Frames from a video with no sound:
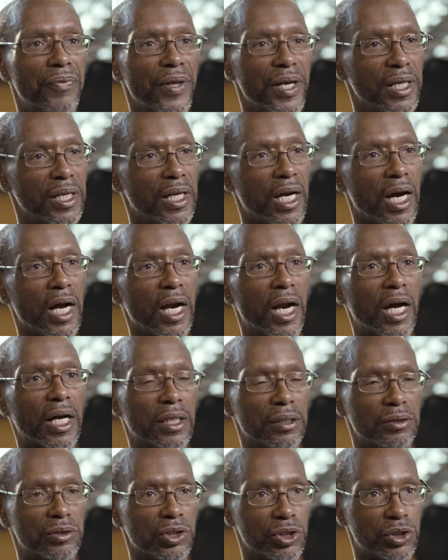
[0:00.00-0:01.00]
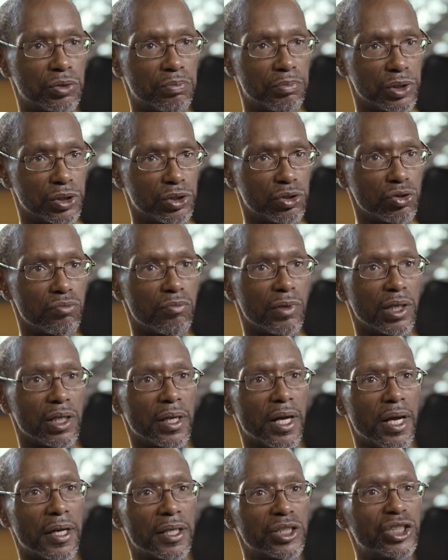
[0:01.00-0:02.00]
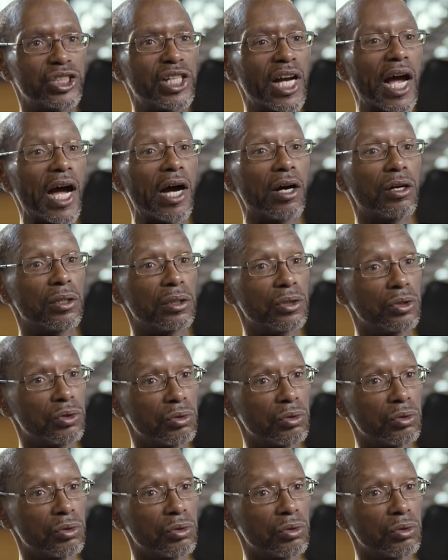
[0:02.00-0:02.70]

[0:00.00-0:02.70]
thank God I could just pursue my childhood